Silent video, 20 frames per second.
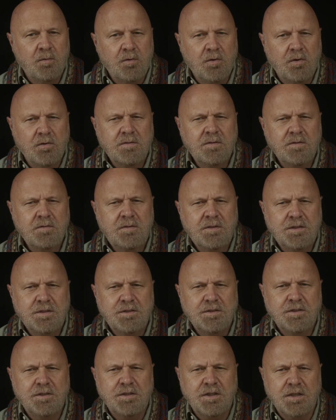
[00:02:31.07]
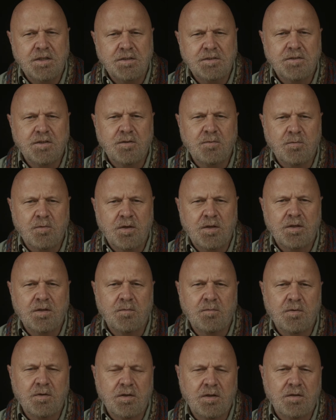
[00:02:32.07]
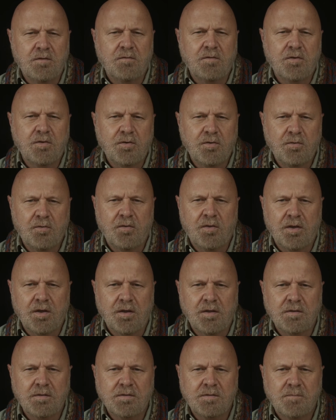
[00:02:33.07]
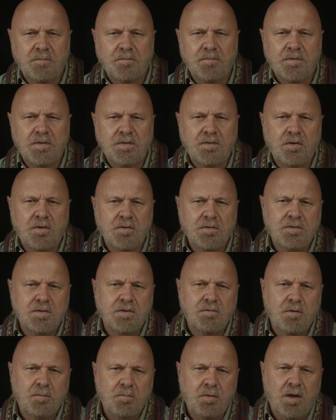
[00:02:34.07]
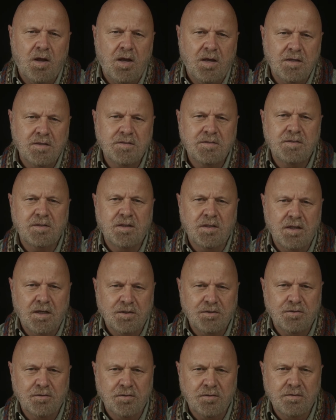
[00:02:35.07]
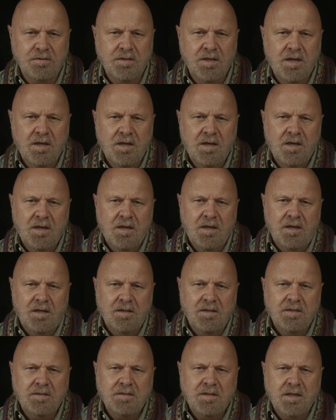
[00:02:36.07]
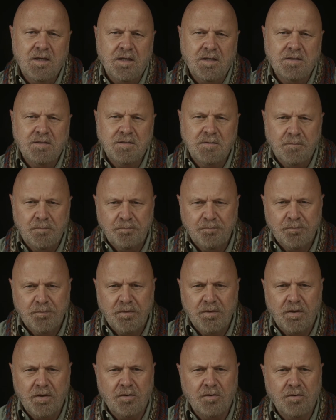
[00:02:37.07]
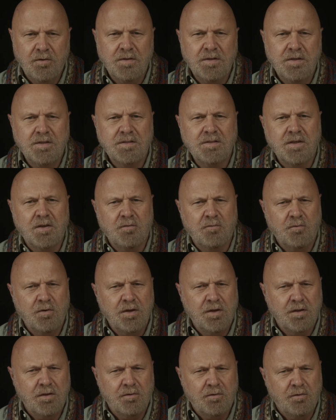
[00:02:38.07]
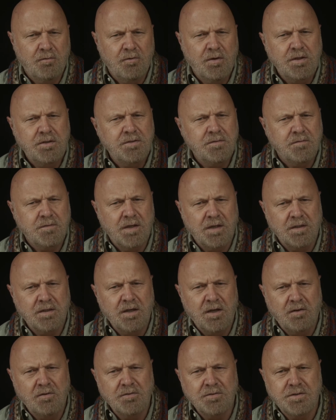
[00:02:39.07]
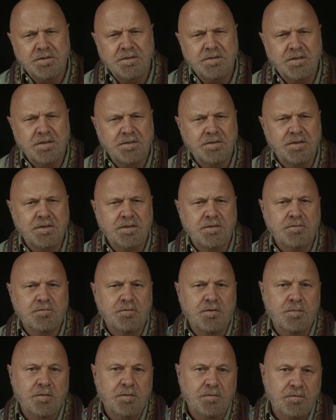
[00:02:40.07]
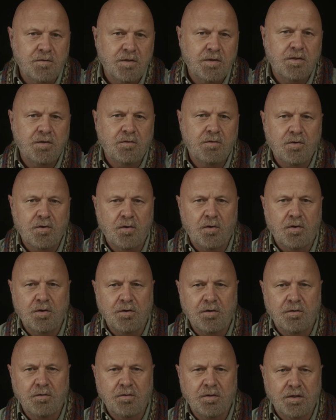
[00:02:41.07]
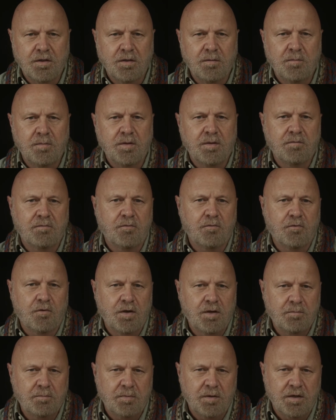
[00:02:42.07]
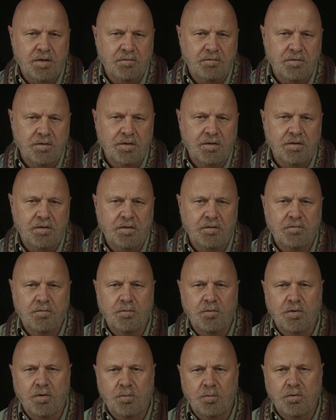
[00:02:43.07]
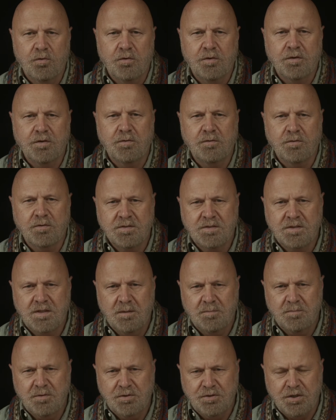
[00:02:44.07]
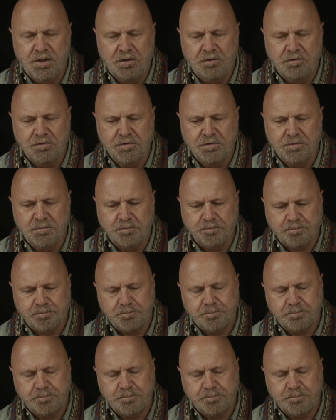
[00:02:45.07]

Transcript: We also need to change the way that we live and do things. This also applies to lectures. In this case, there are a range of technologies such as streaming video and audio that can be of great benefit if we are willing to accept the challenge